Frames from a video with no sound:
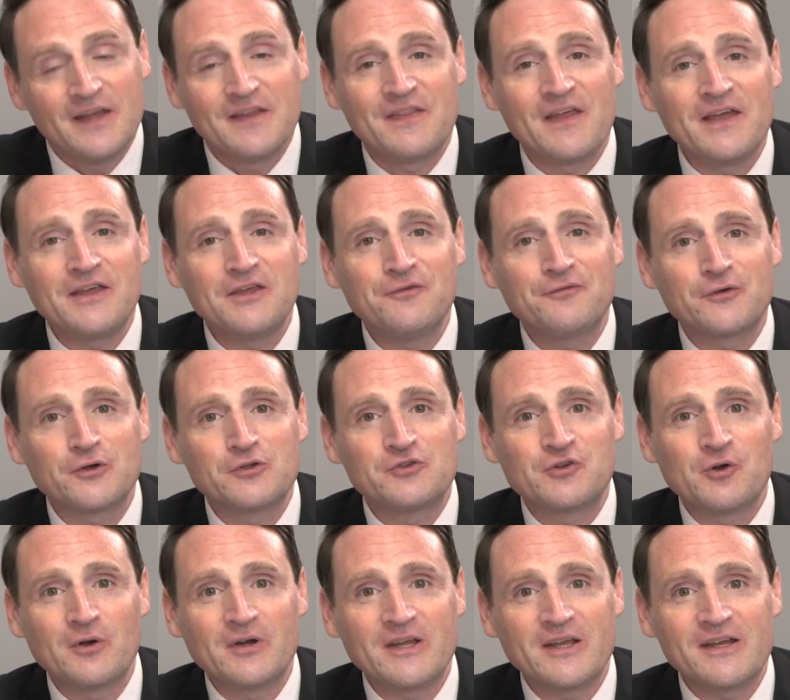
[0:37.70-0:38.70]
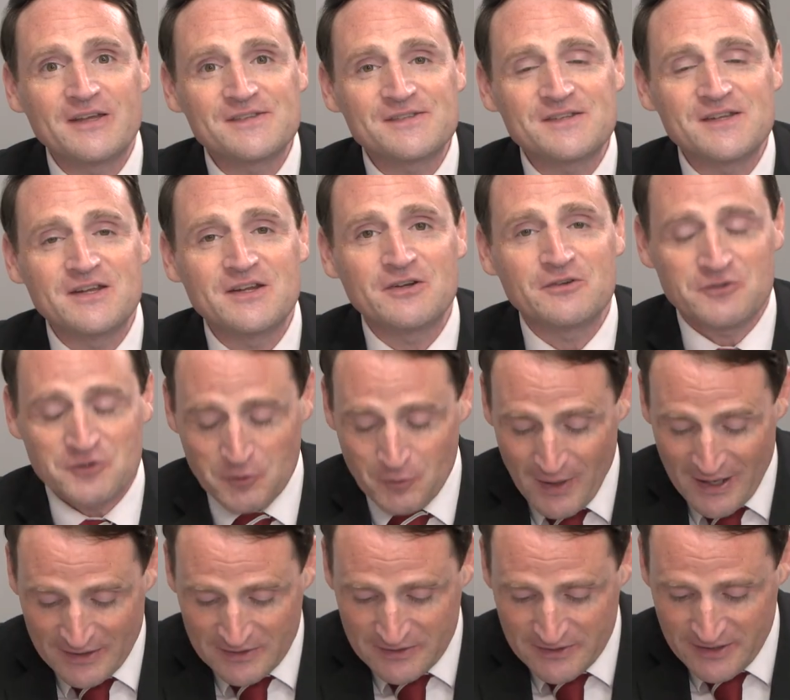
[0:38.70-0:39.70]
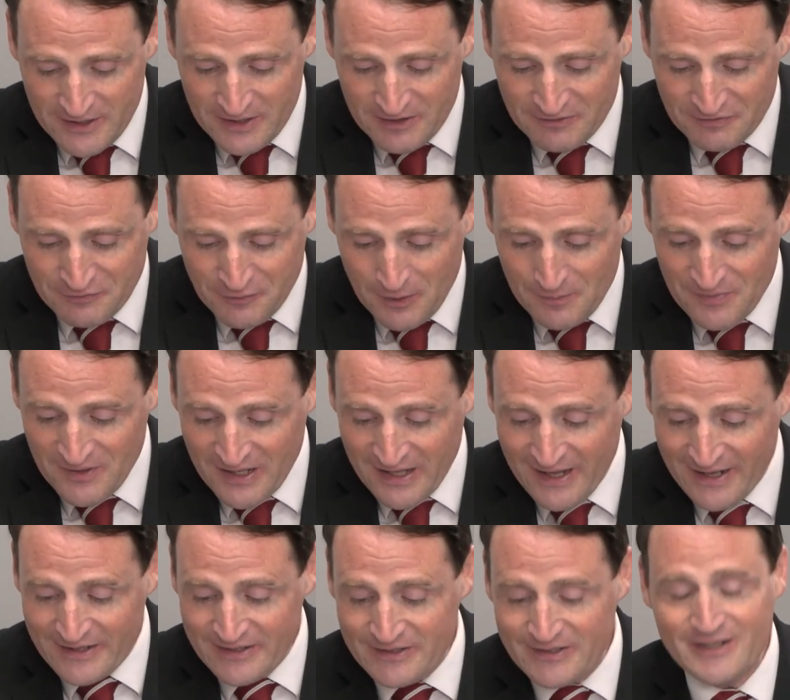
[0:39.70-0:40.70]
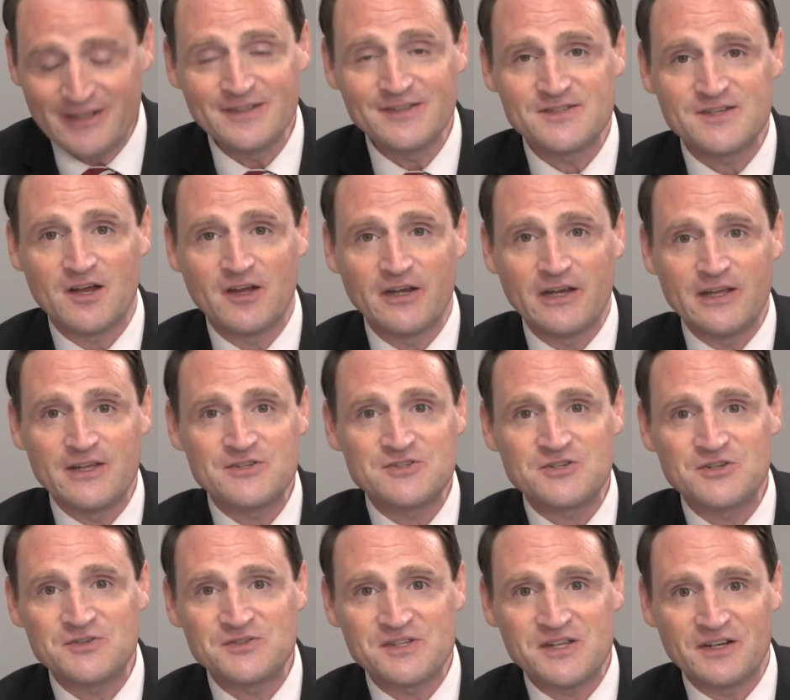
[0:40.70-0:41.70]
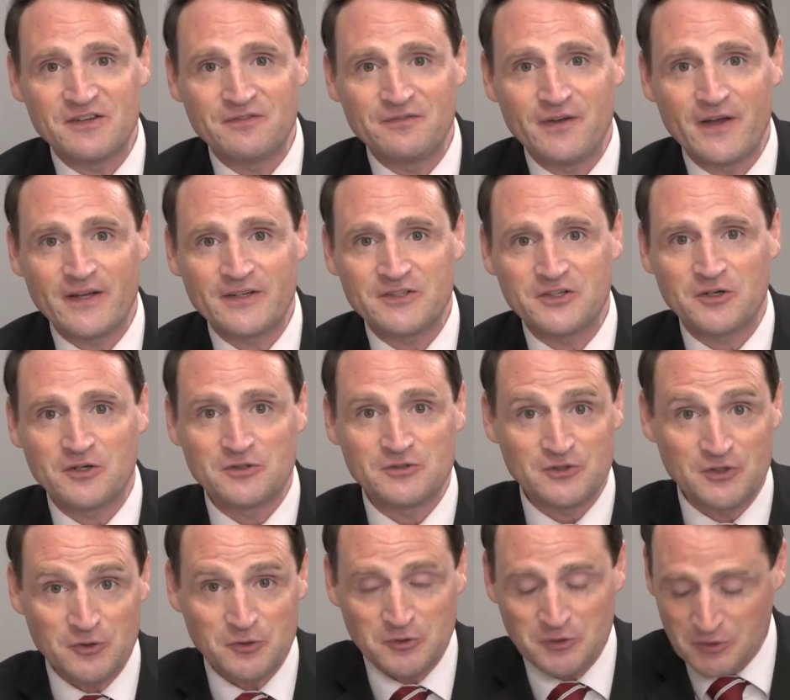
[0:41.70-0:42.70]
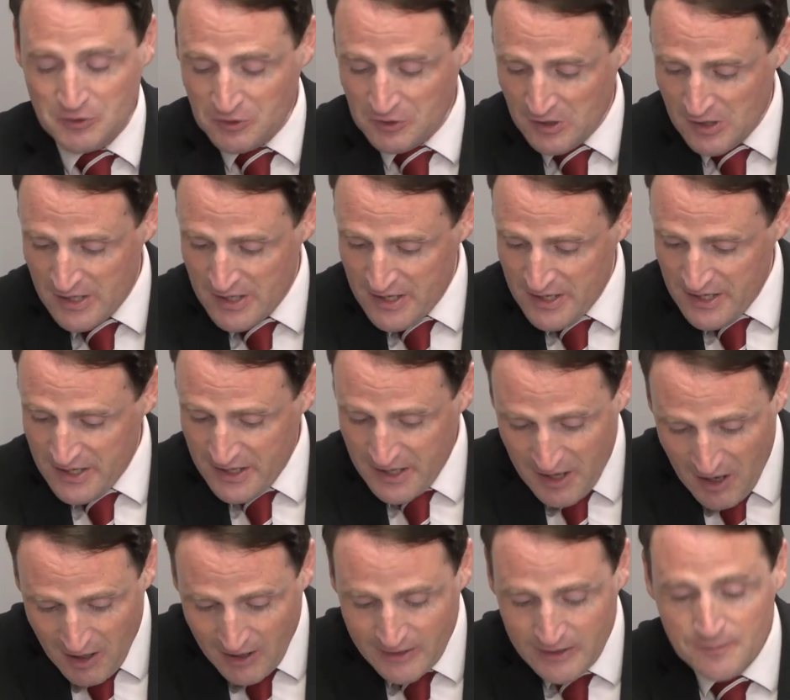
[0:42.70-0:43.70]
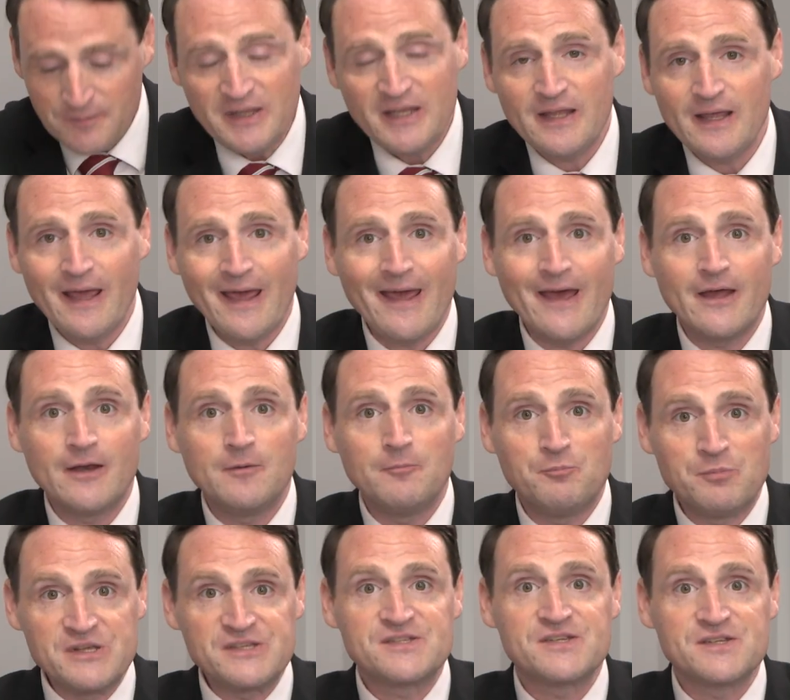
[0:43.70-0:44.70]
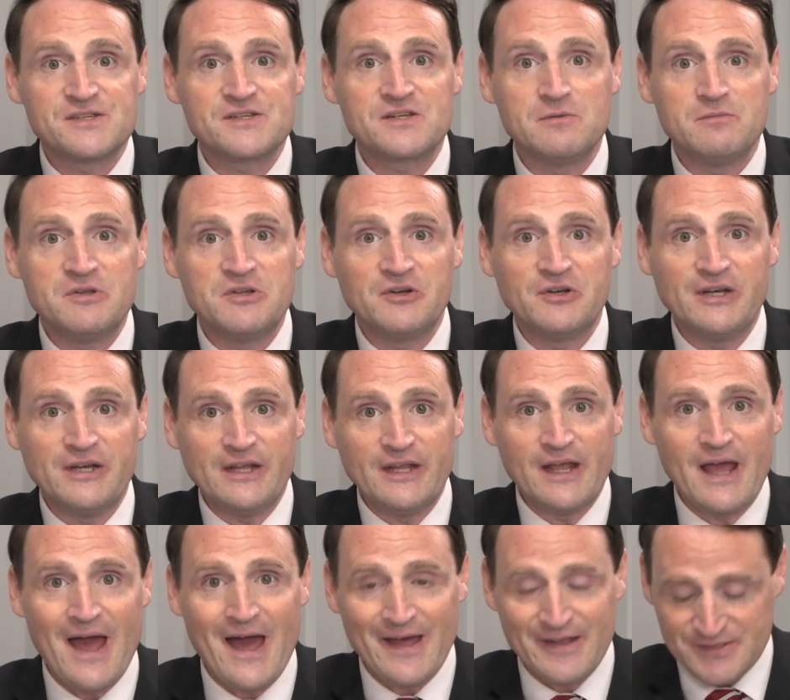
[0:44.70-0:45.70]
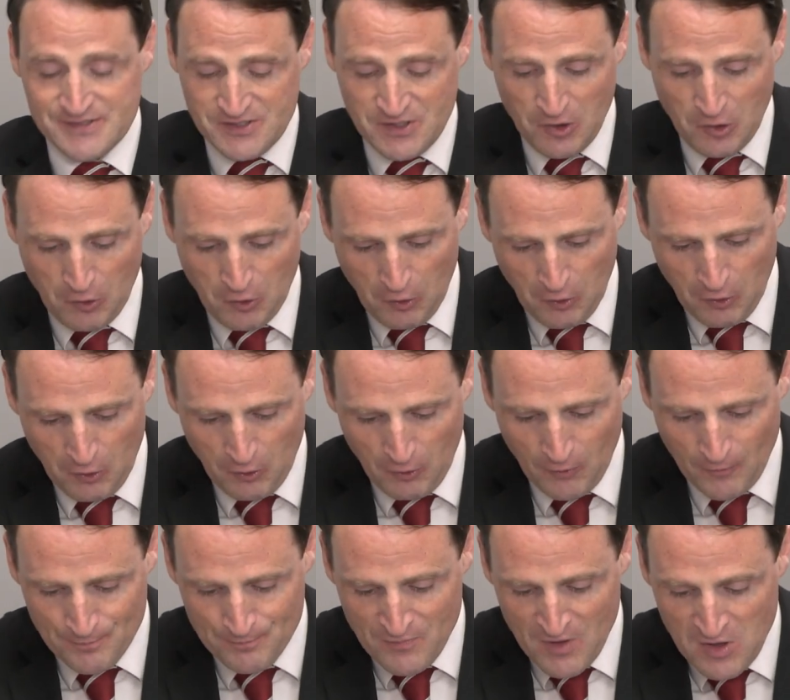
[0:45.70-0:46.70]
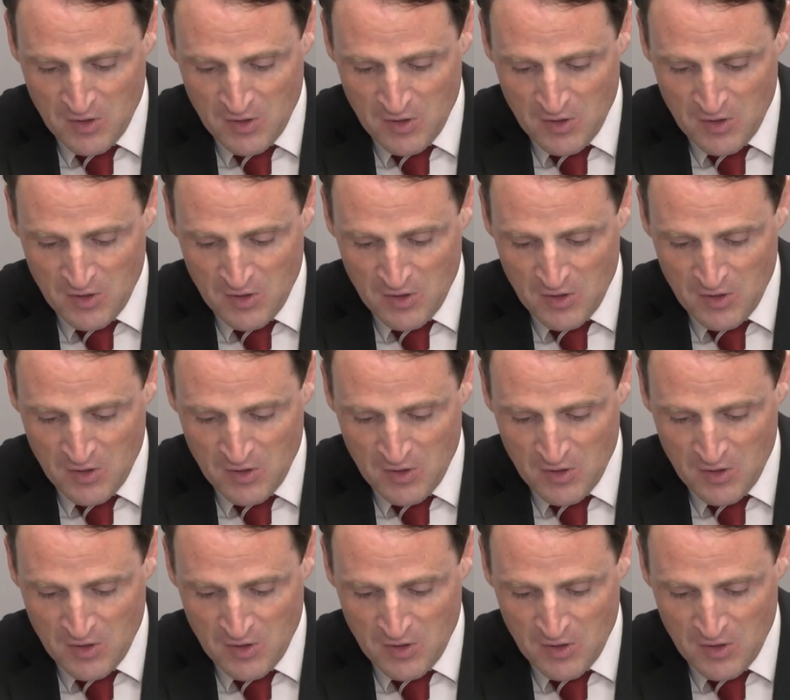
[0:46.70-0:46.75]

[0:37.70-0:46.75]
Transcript: Thank you for joining us to hear directly from the candidates on issues that affect our local economy and business community as a whole.